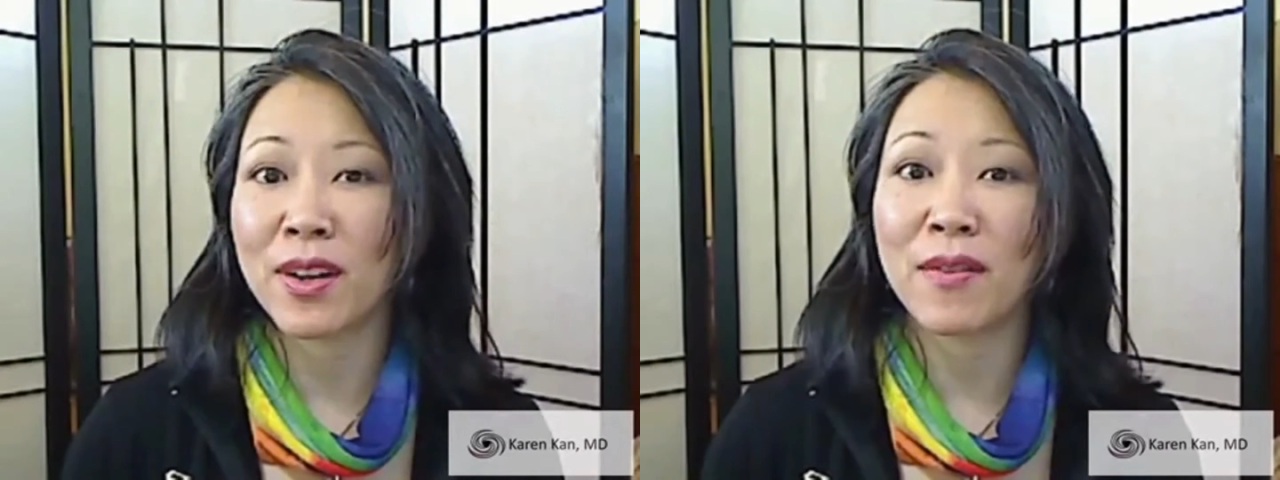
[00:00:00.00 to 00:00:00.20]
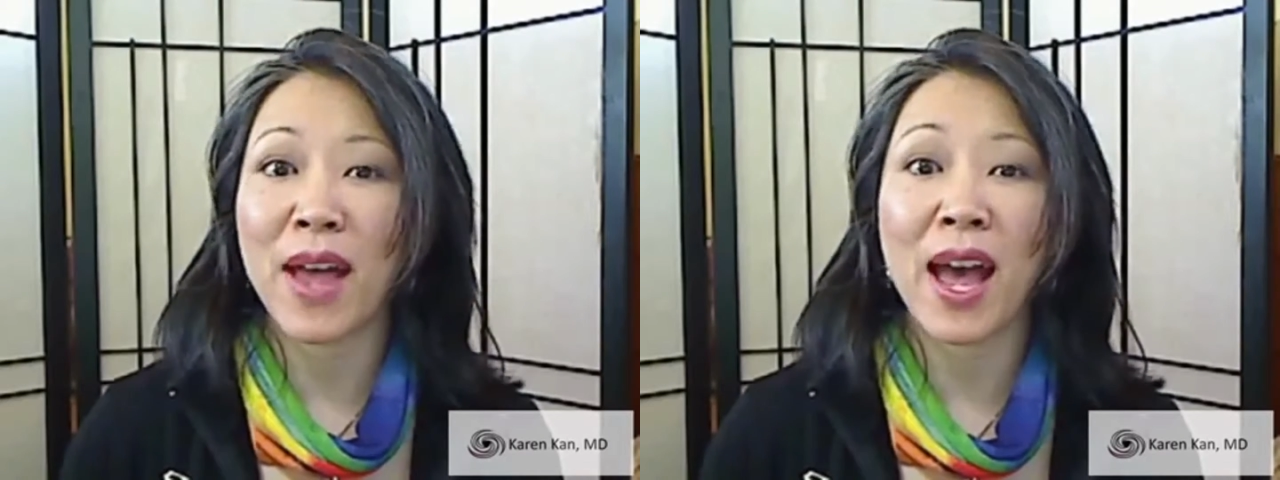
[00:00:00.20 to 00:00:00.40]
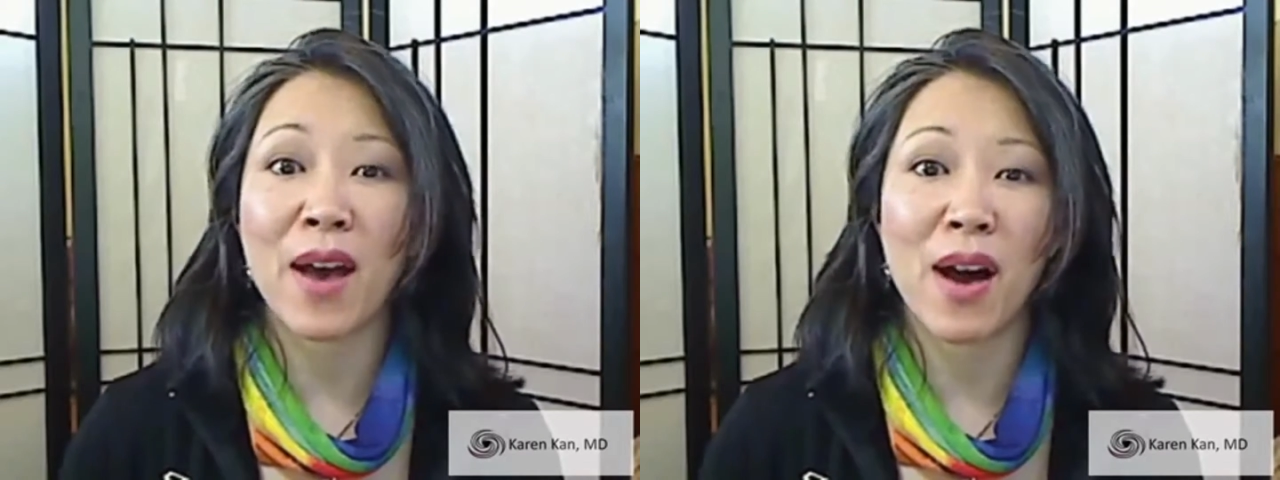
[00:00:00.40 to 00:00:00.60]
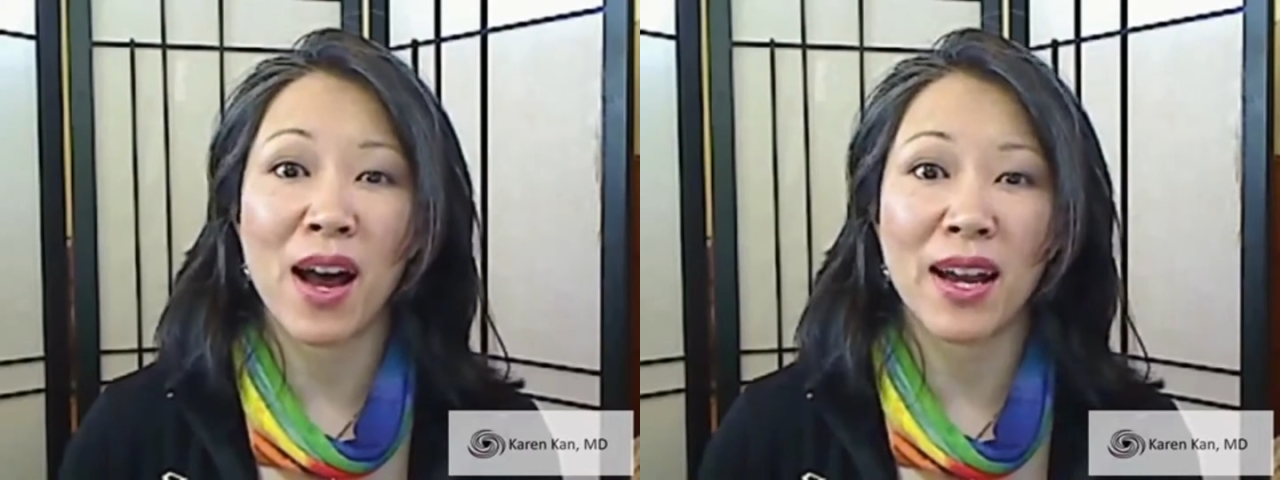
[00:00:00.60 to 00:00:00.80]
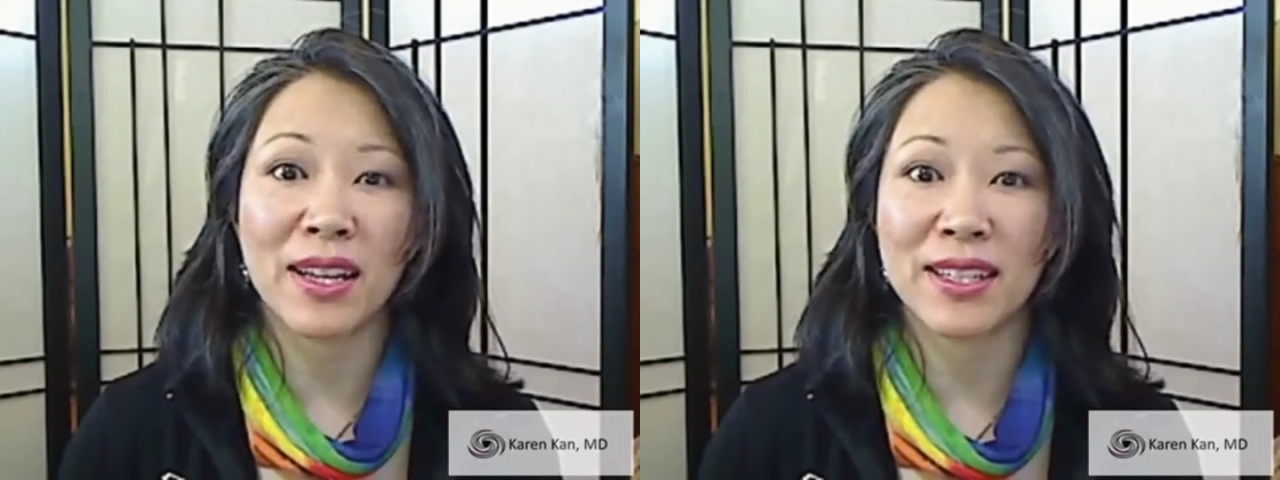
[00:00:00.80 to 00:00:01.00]
of how
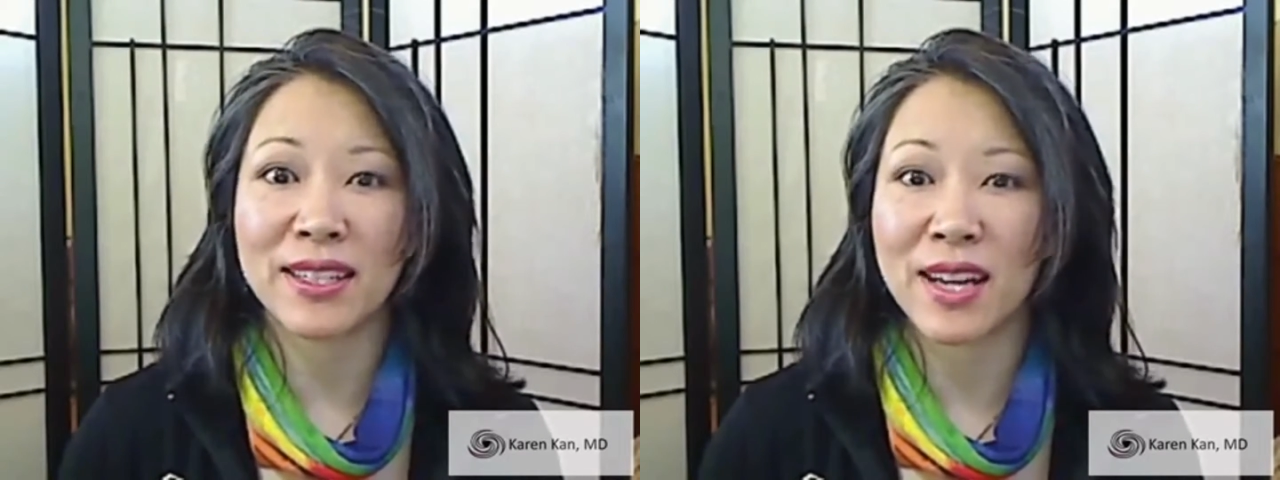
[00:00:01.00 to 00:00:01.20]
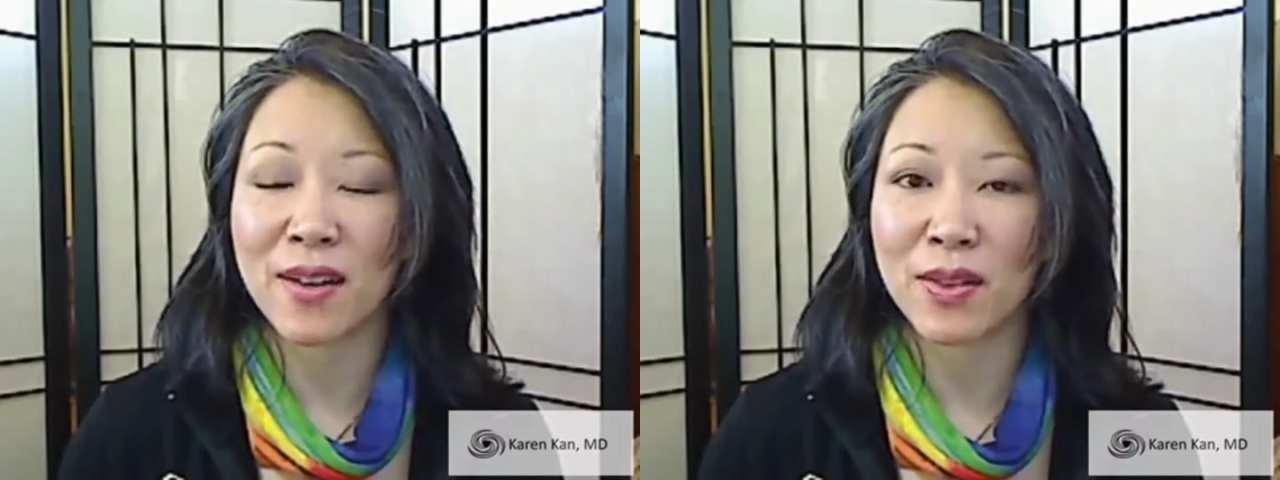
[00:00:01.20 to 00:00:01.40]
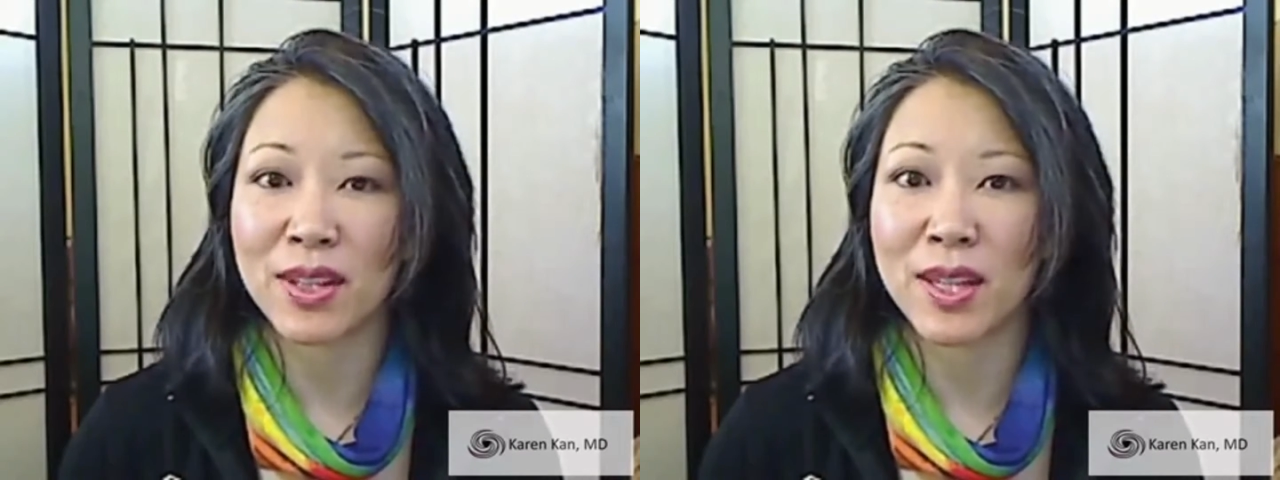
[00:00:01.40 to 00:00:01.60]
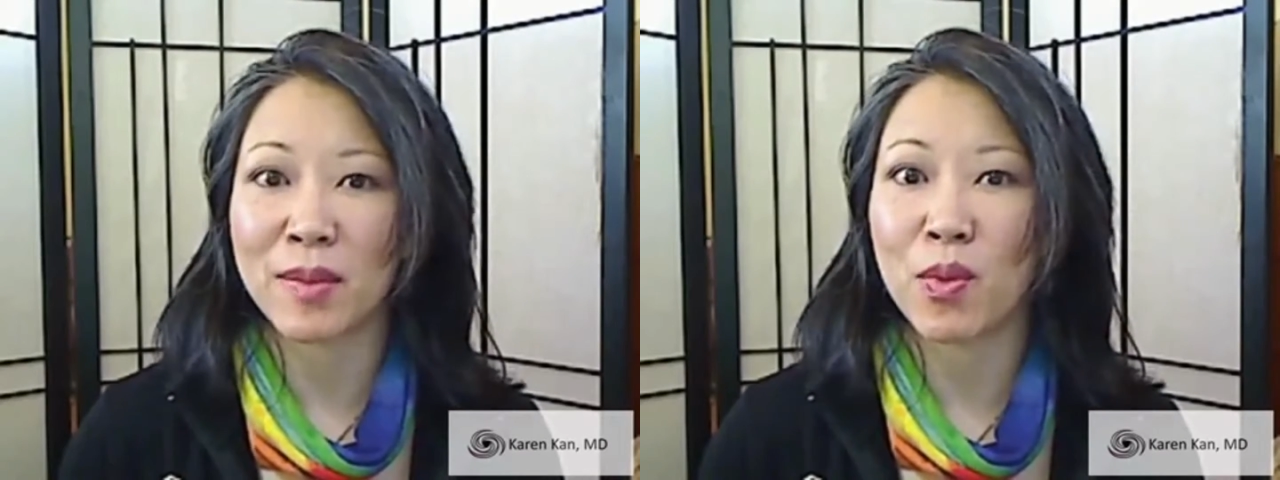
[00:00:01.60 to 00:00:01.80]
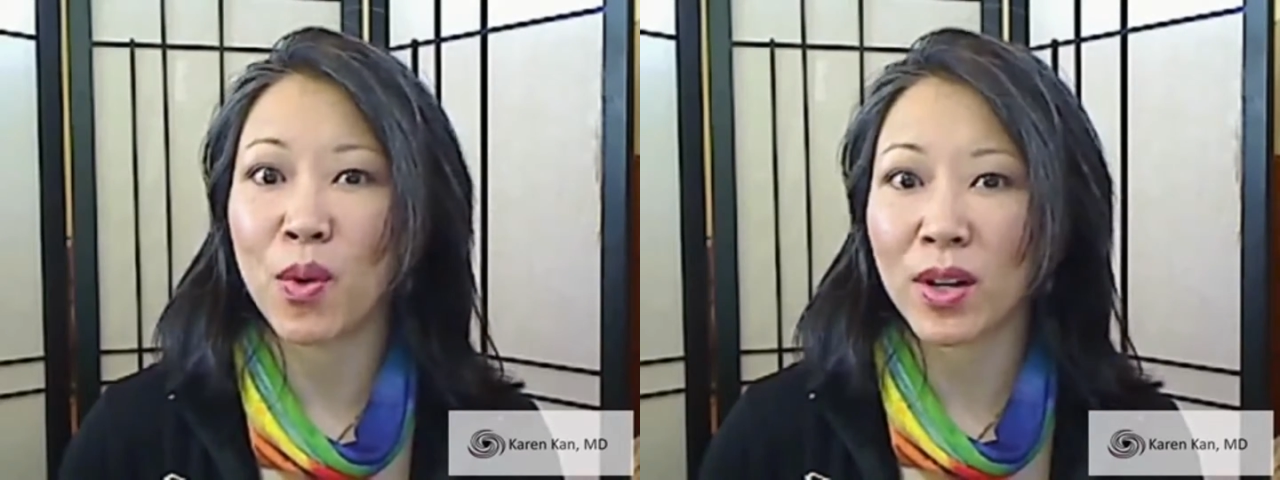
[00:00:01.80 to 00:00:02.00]
I discovered the
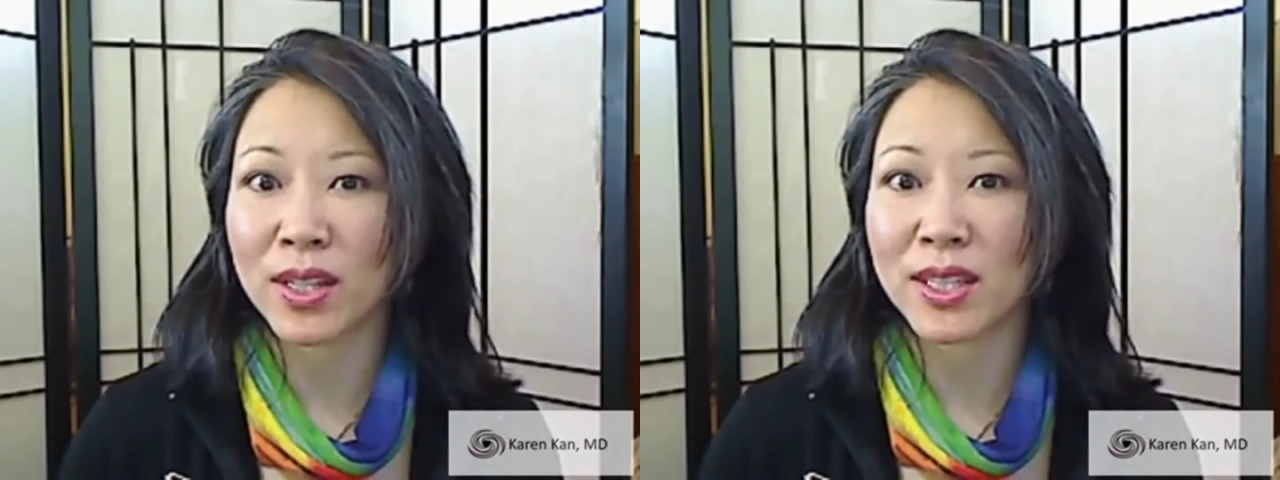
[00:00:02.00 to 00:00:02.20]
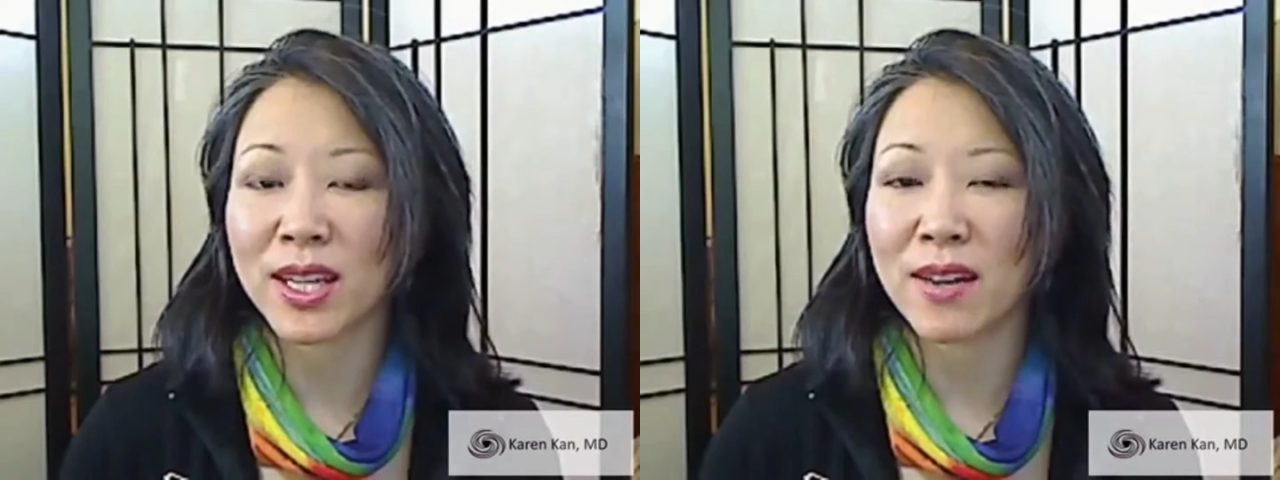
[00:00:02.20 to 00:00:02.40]
importance